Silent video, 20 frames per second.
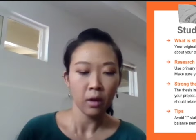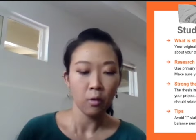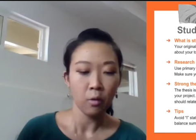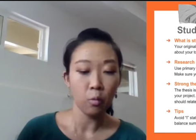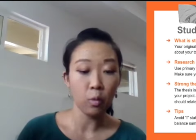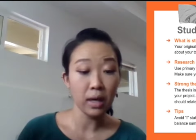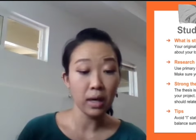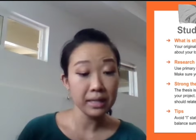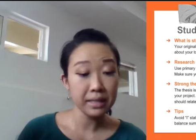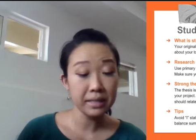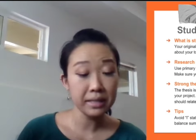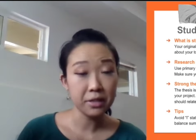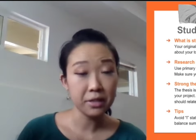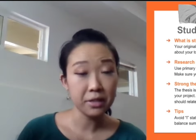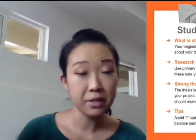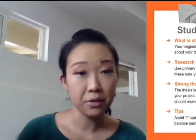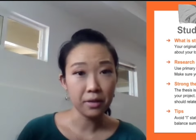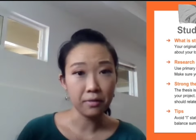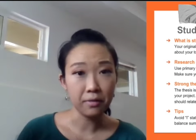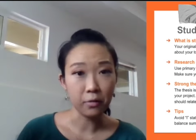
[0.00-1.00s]
What is
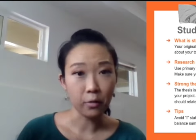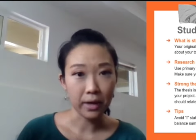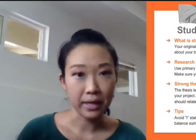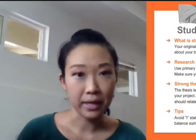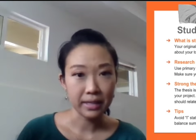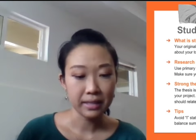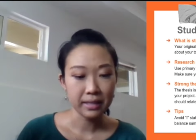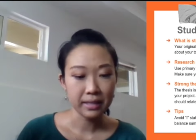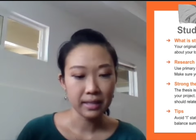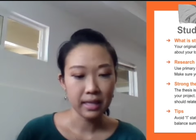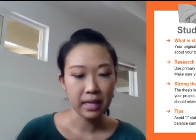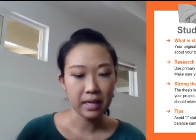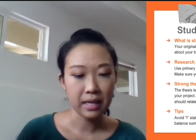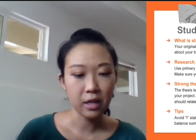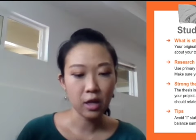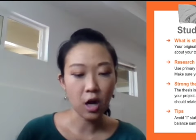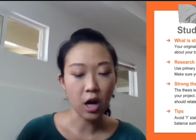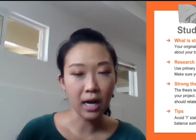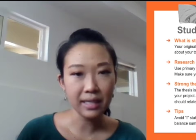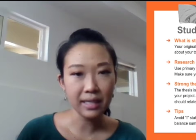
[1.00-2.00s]
student voice? In the
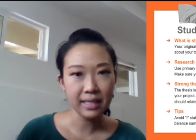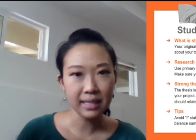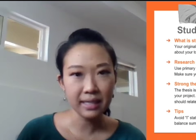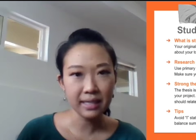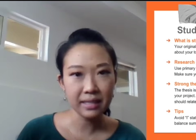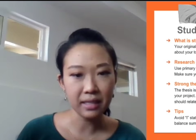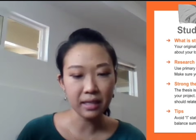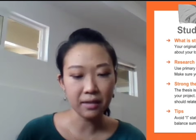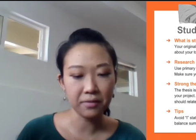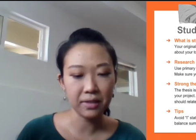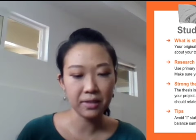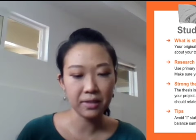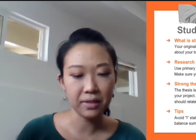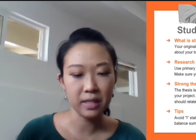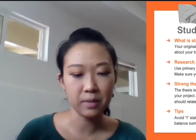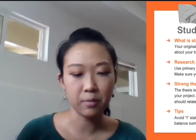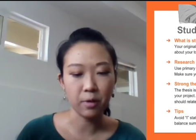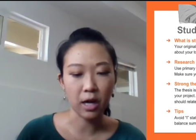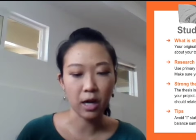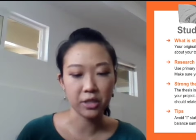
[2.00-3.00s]
context of this
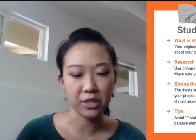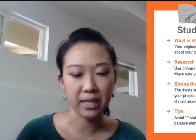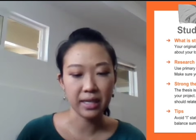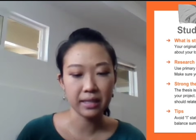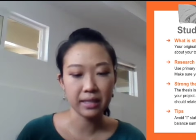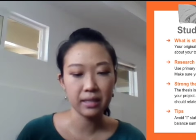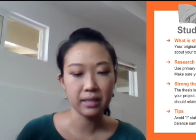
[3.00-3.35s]
project,